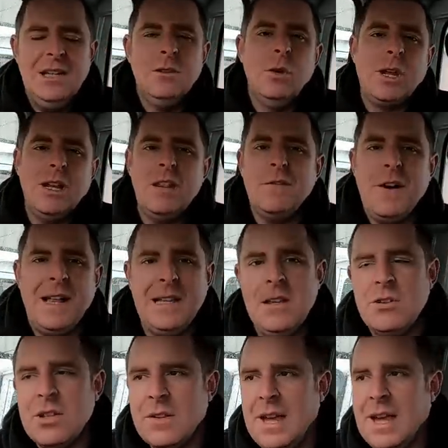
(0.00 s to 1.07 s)
looking at the
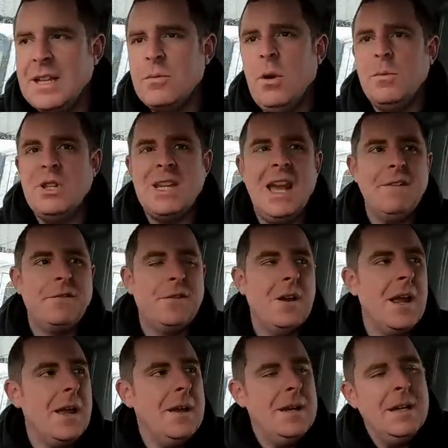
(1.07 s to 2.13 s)
values of this, what would you get for
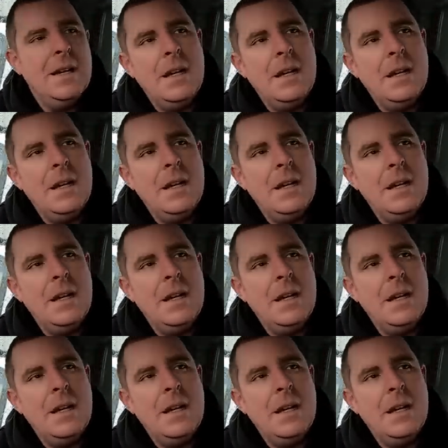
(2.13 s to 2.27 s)
it?